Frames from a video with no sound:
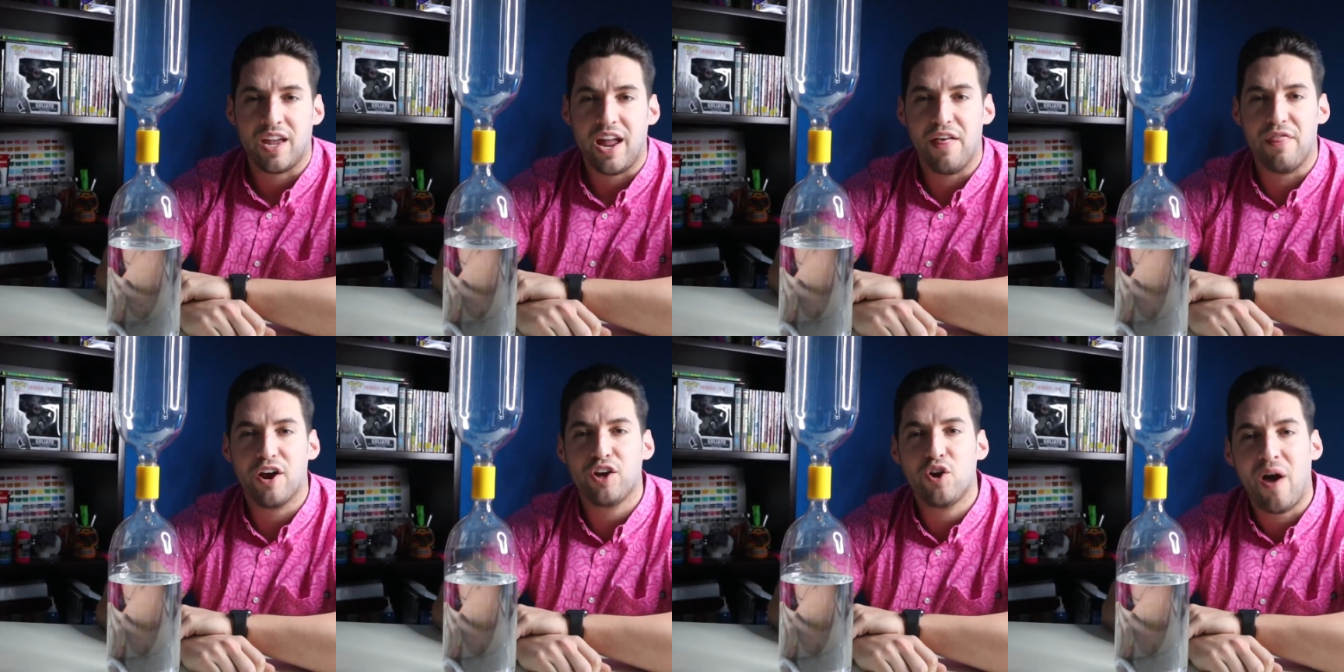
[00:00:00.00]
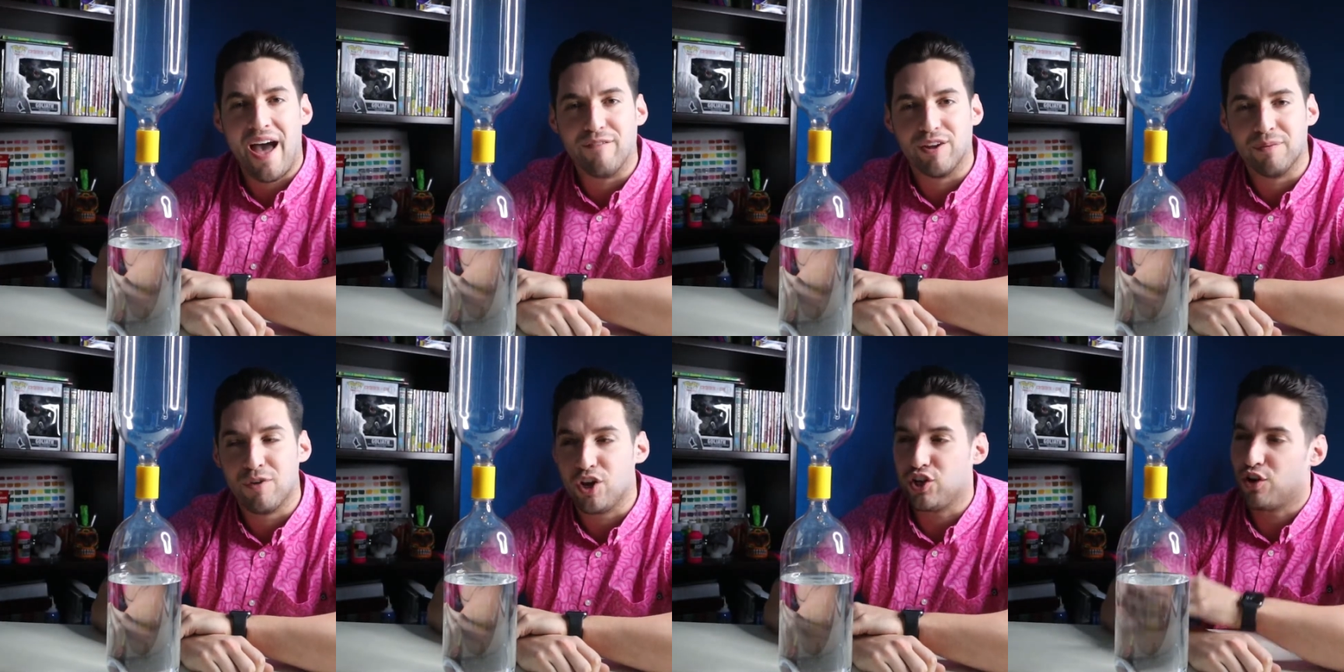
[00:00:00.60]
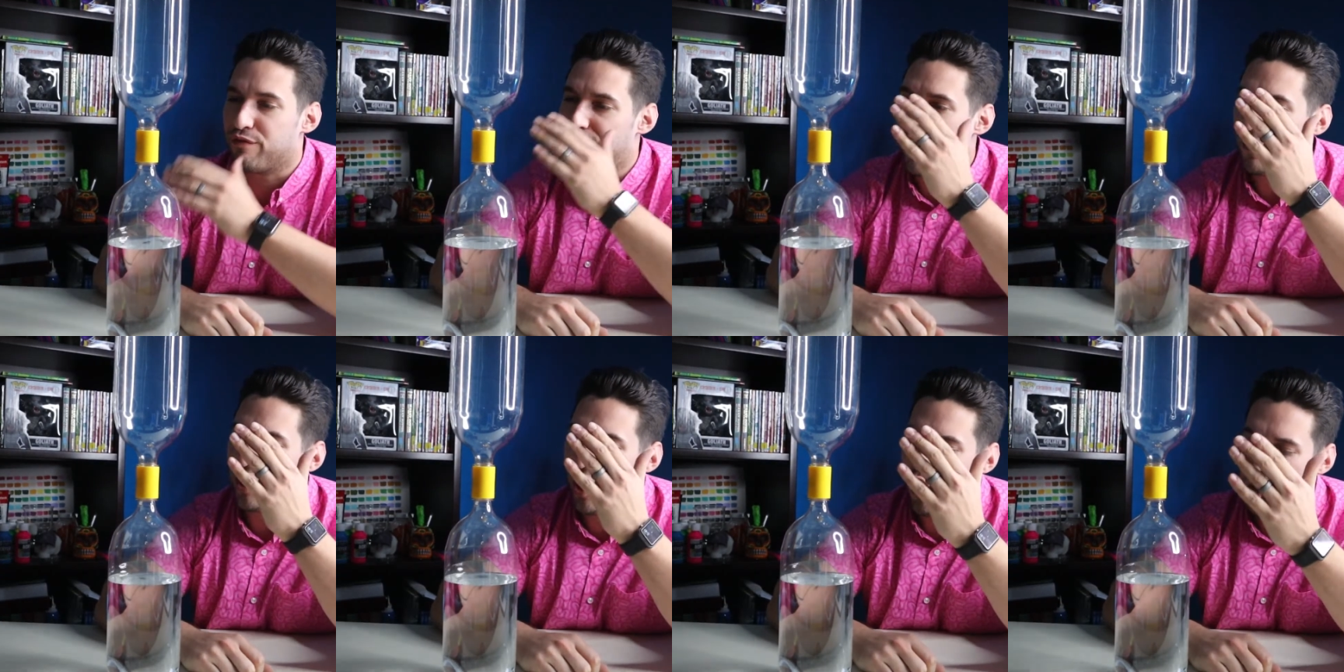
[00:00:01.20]
And there you have it, your
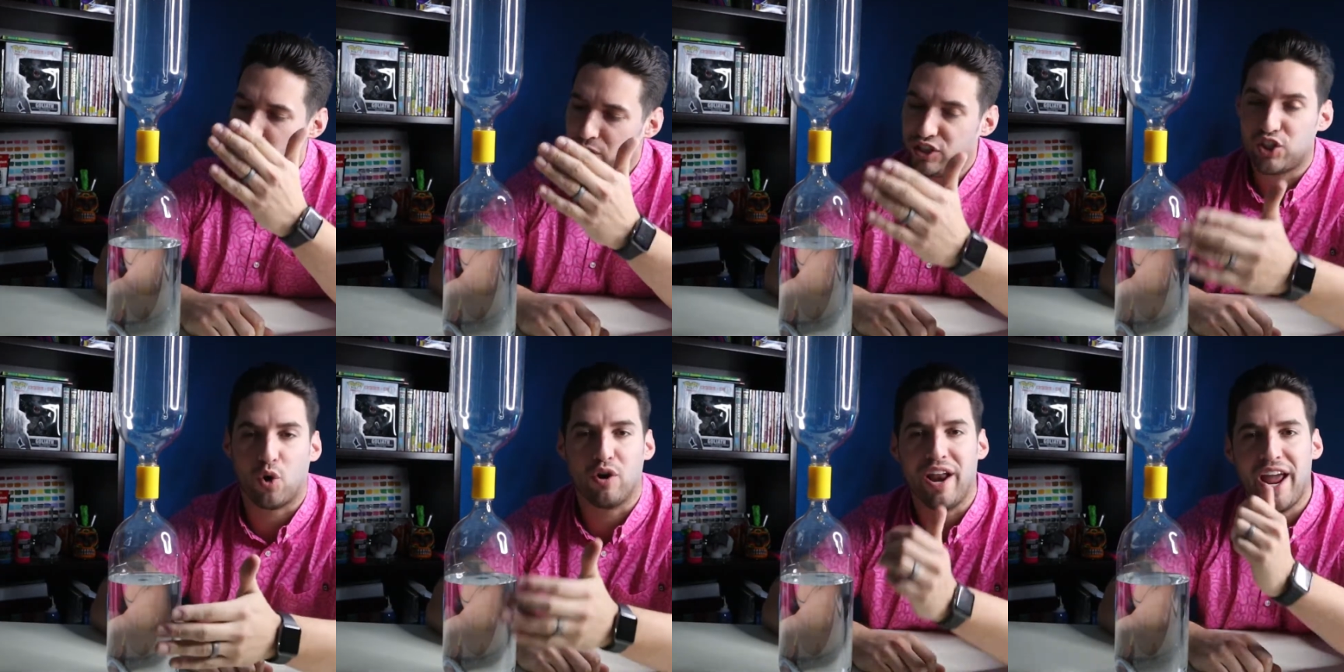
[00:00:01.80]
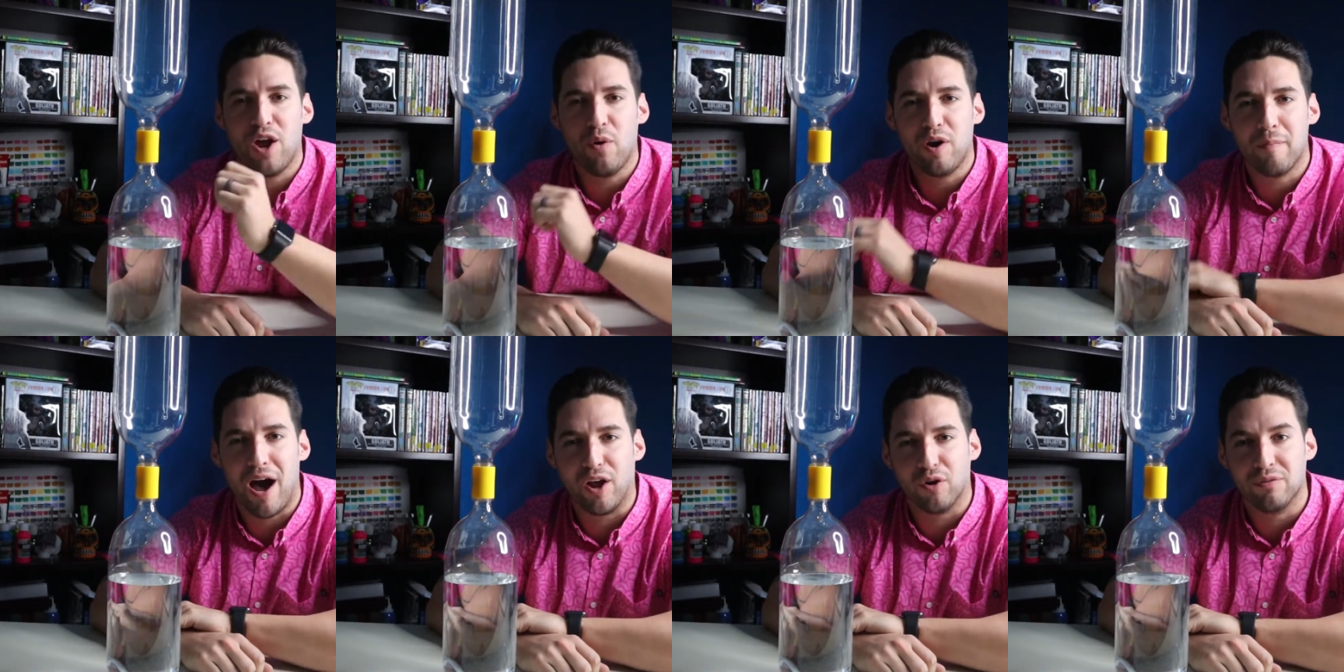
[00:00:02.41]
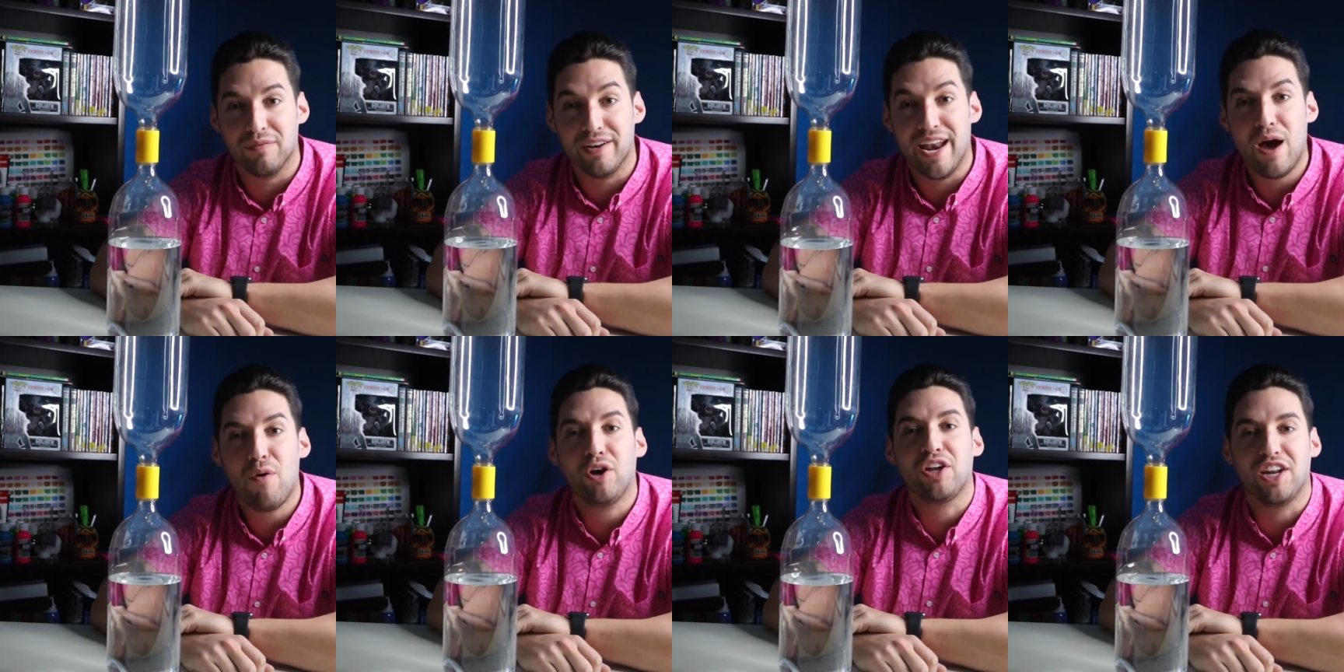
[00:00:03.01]
very own tornado in a bottle.
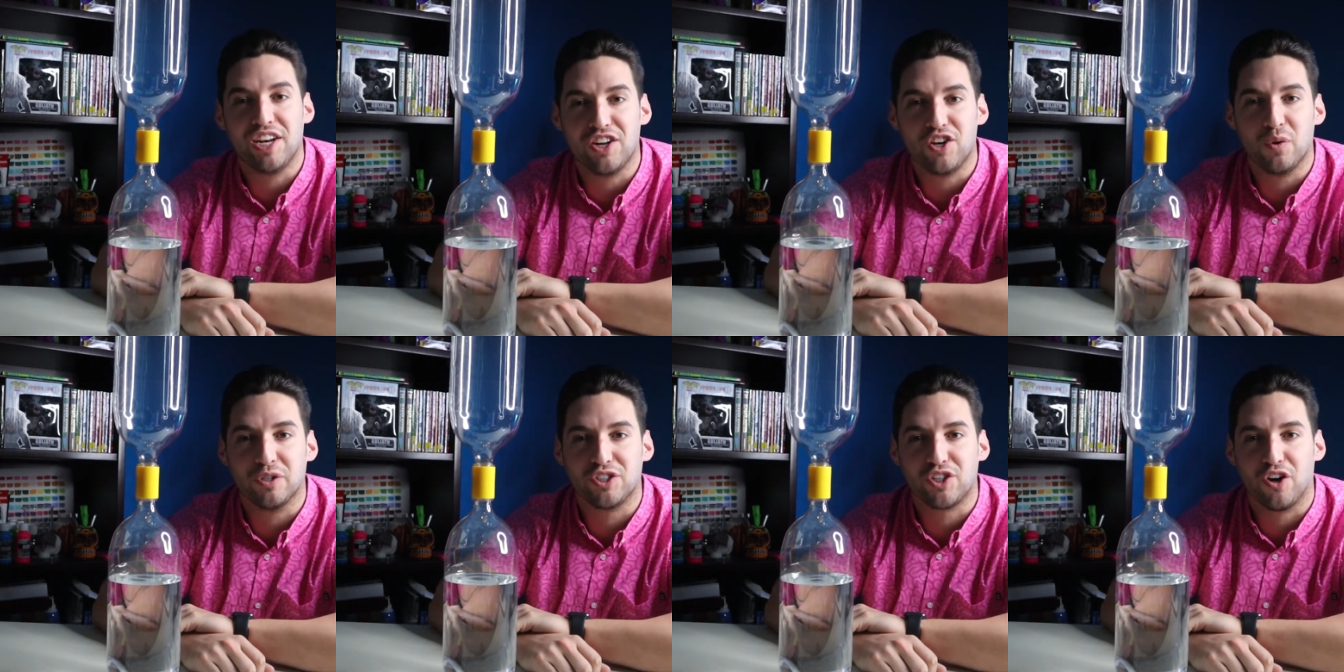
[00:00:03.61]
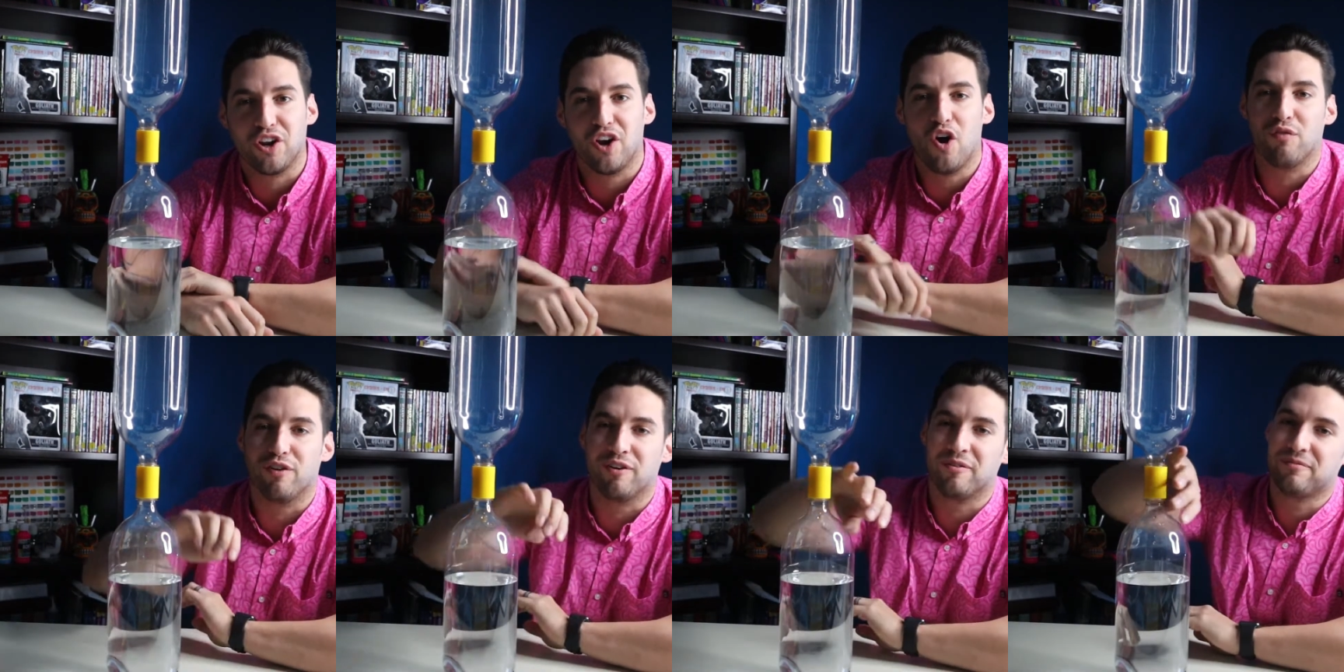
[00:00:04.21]
Now all you need to do is turn it over.